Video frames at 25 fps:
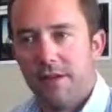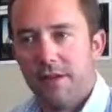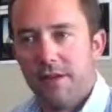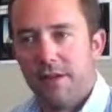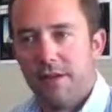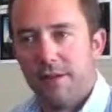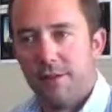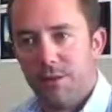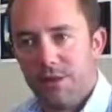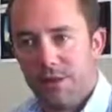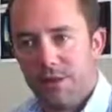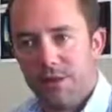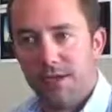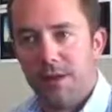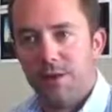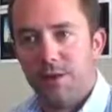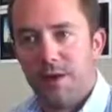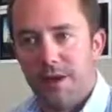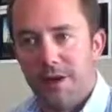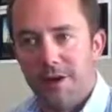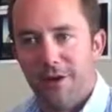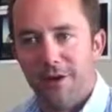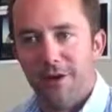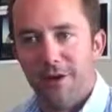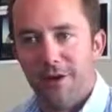And we set
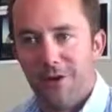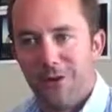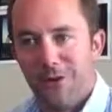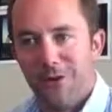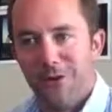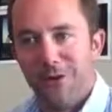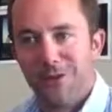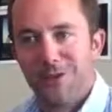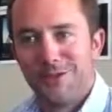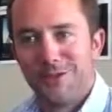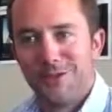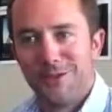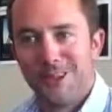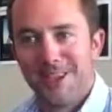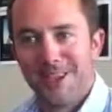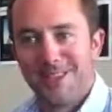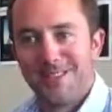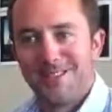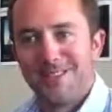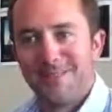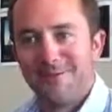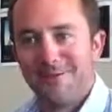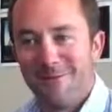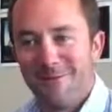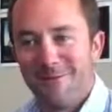about on a course for the
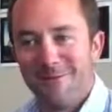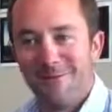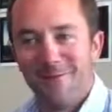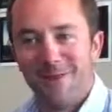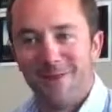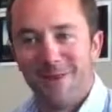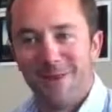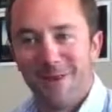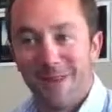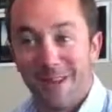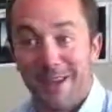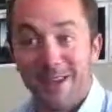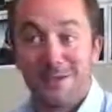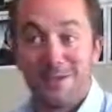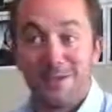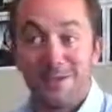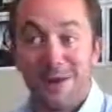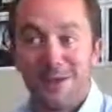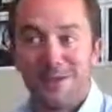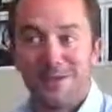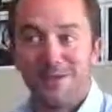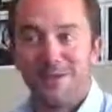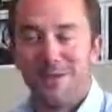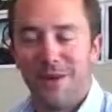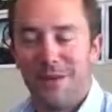next
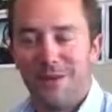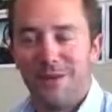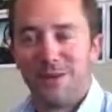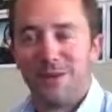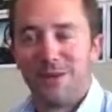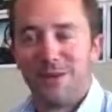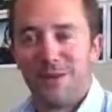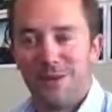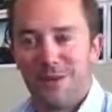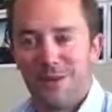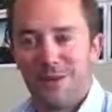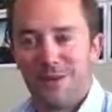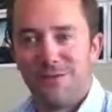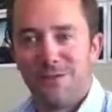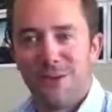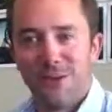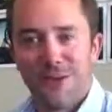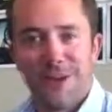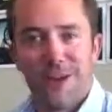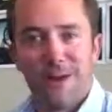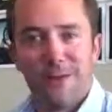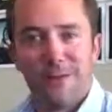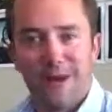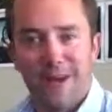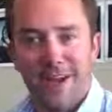month or so to figure out
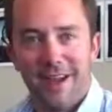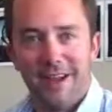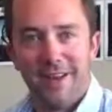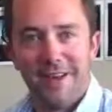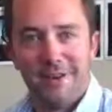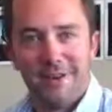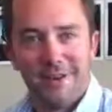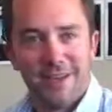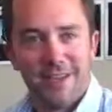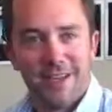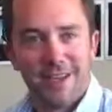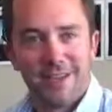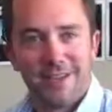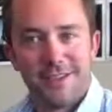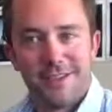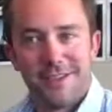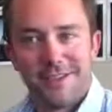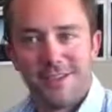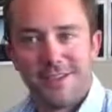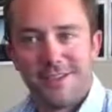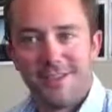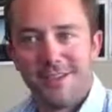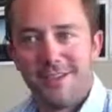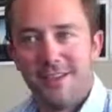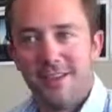how to buy 100
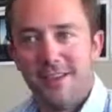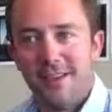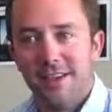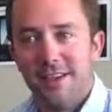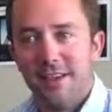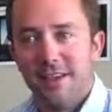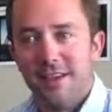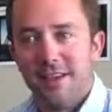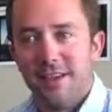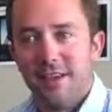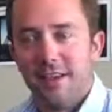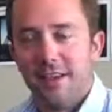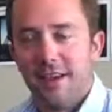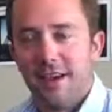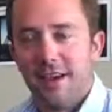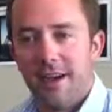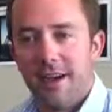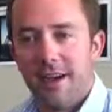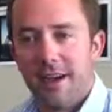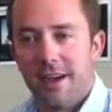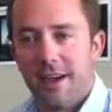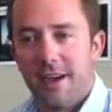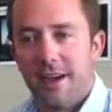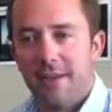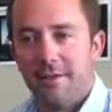Teslas. And
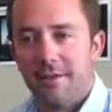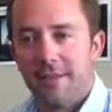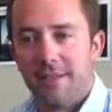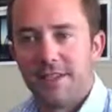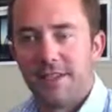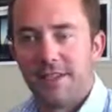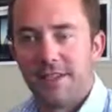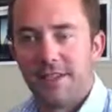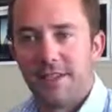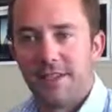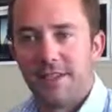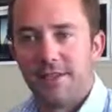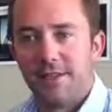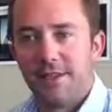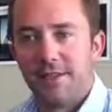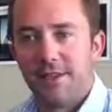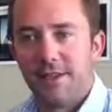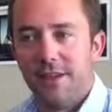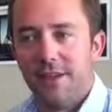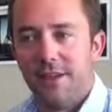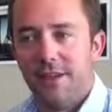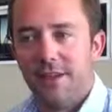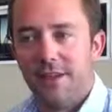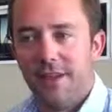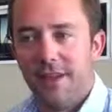I have to tell you
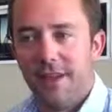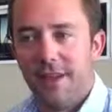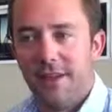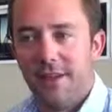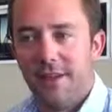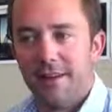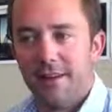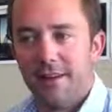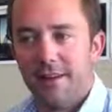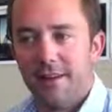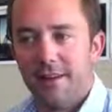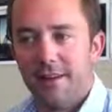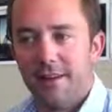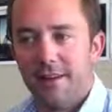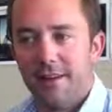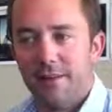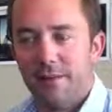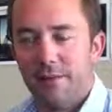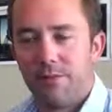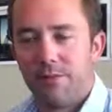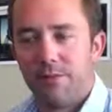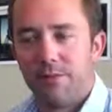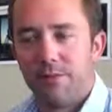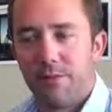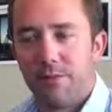that
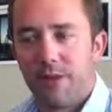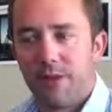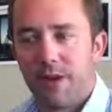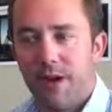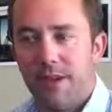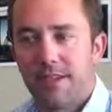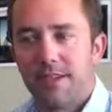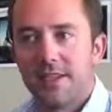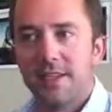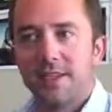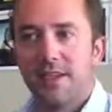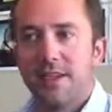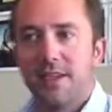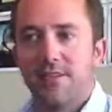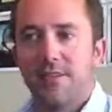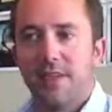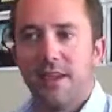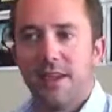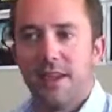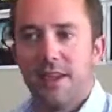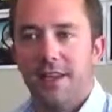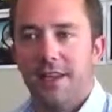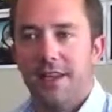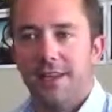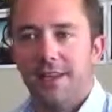the process of
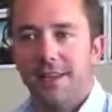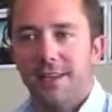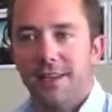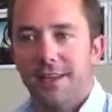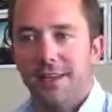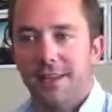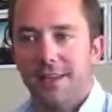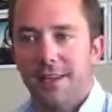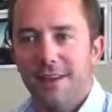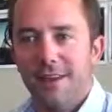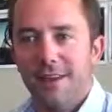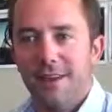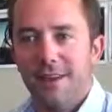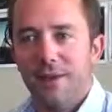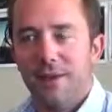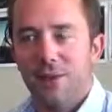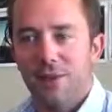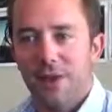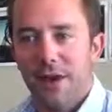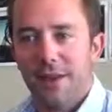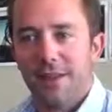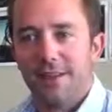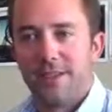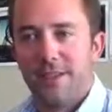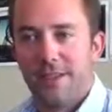getting the
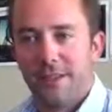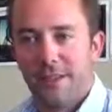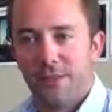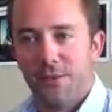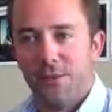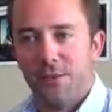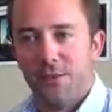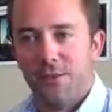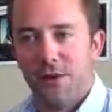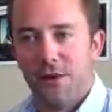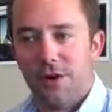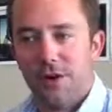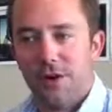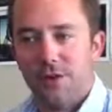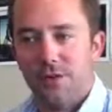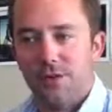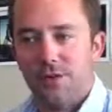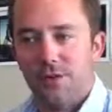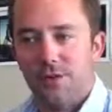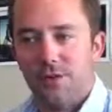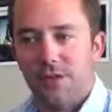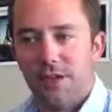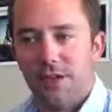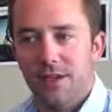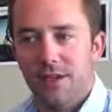way Tesla works,
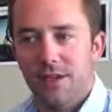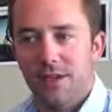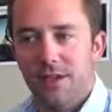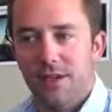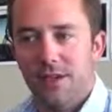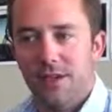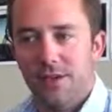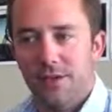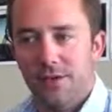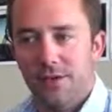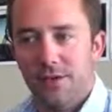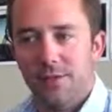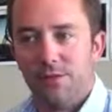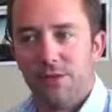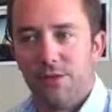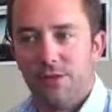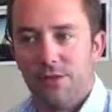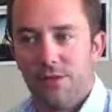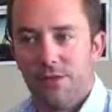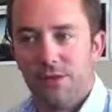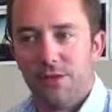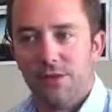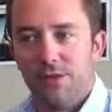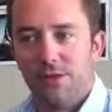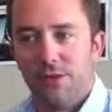we literally
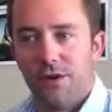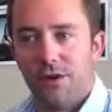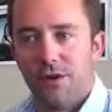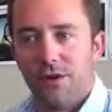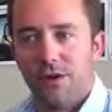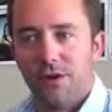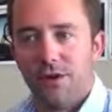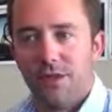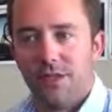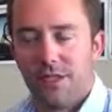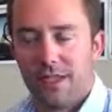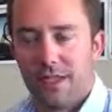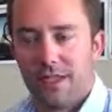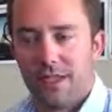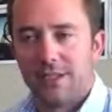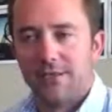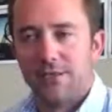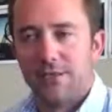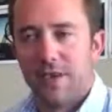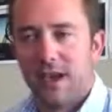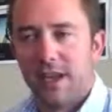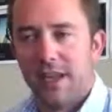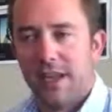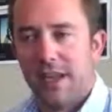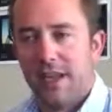placed the order this last
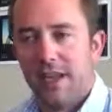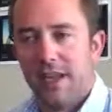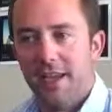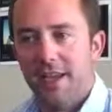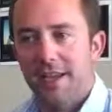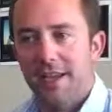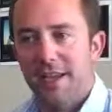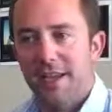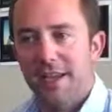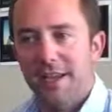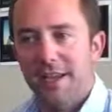Friday,